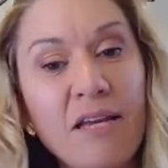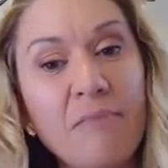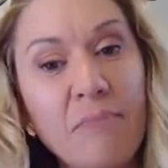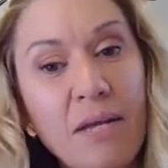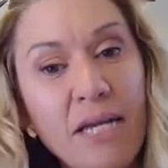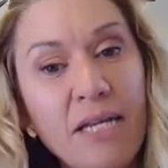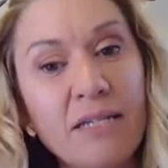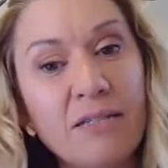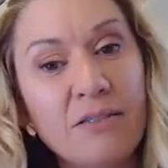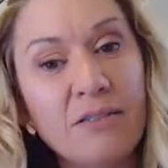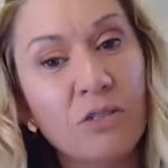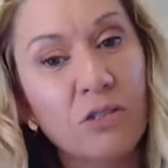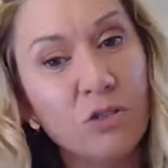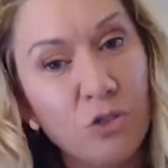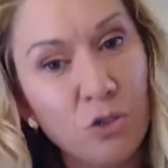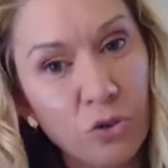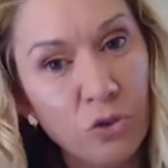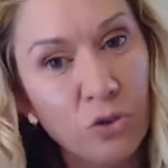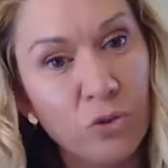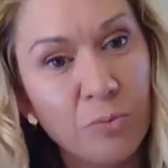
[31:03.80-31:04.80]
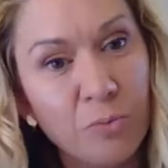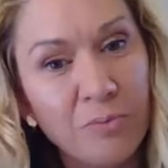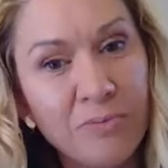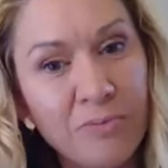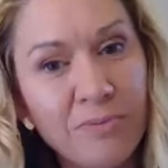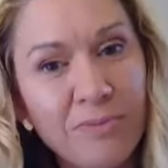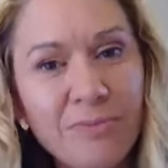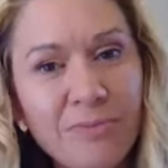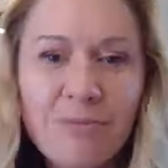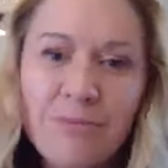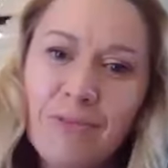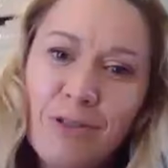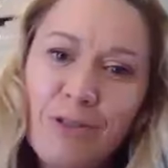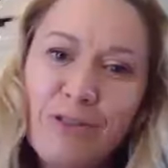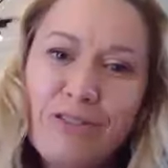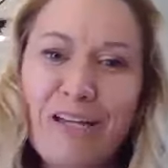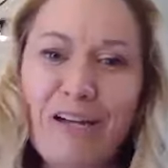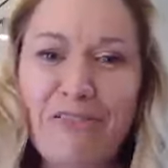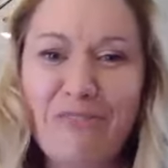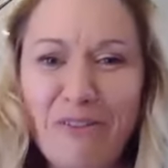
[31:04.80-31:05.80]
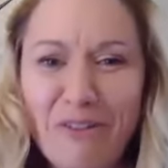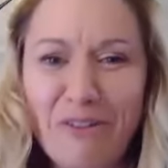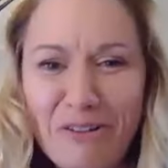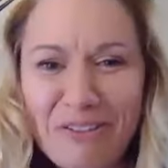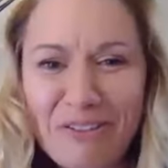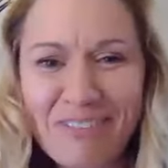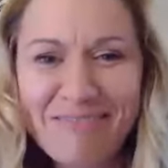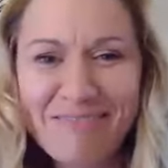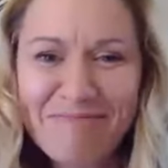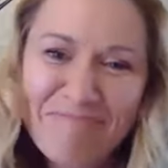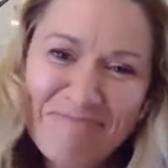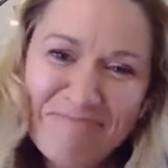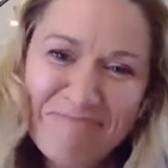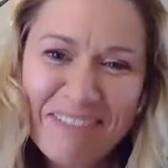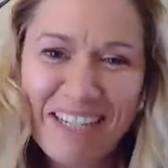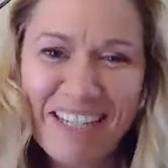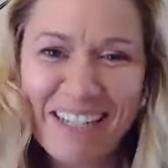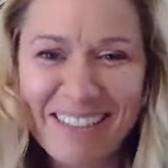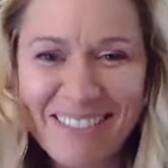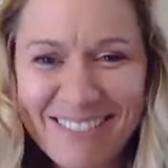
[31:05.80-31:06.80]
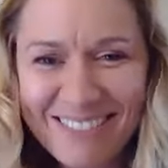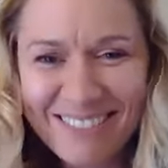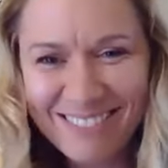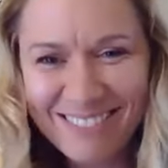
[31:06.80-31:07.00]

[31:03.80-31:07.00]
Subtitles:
meetings on Zoom using our photos. Great.